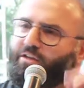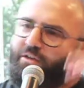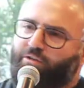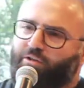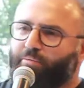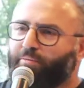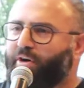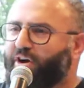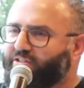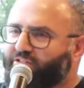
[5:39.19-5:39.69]

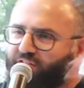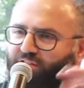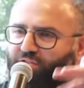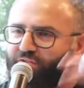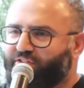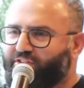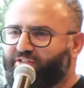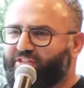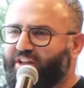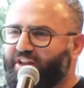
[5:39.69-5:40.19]
the
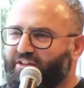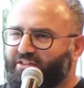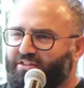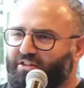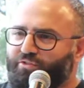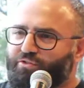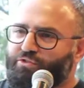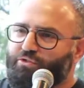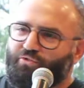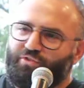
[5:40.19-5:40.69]
positives and
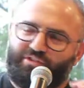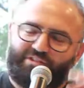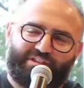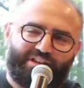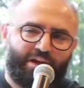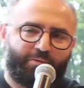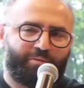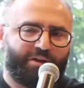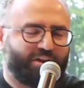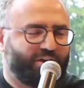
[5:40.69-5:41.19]
negatives of
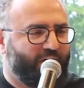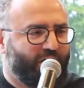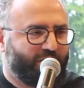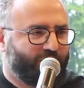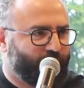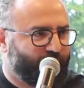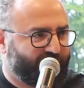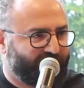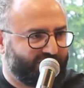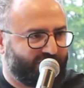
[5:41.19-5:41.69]
Islamic
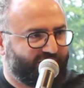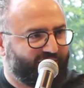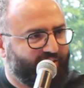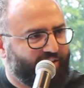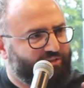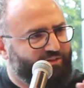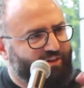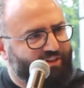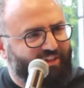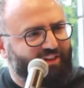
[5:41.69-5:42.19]
conquest,
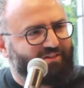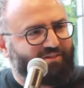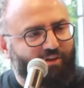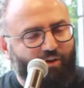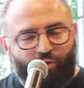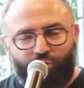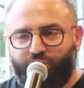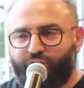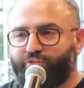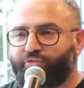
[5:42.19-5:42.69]
etc. That's a
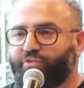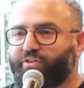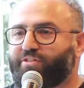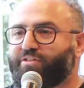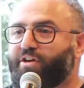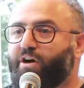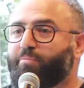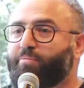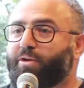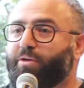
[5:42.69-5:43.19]
whole
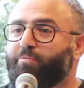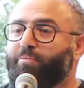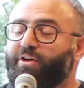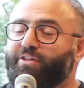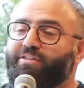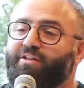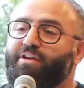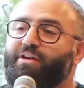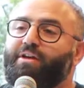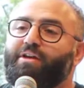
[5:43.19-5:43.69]
different topic.
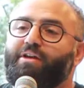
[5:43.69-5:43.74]
But